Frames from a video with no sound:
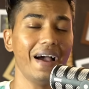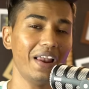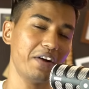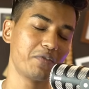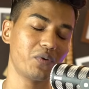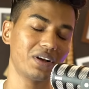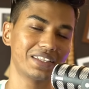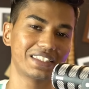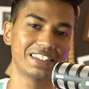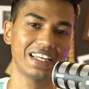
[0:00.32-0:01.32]
Hello
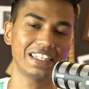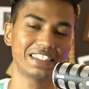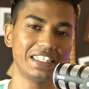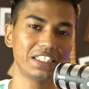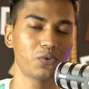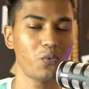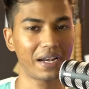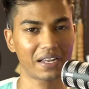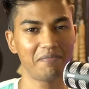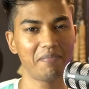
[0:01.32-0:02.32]
everyone, this is Ashish.
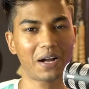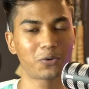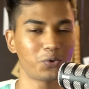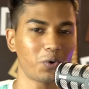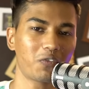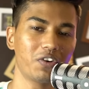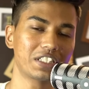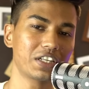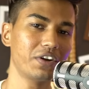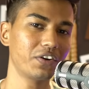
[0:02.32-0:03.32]
Welcome back to Torq
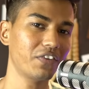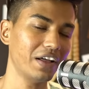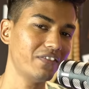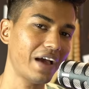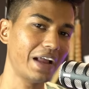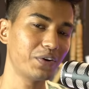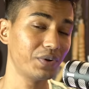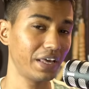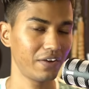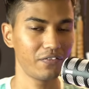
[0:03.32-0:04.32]
4712 and
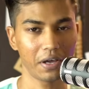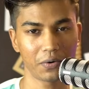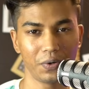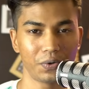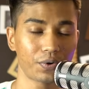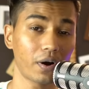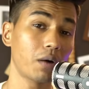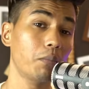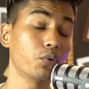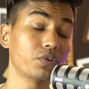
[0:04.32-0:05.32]
today we are going to
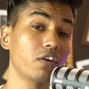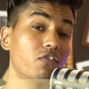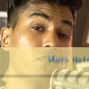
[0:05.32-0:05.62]
talk about the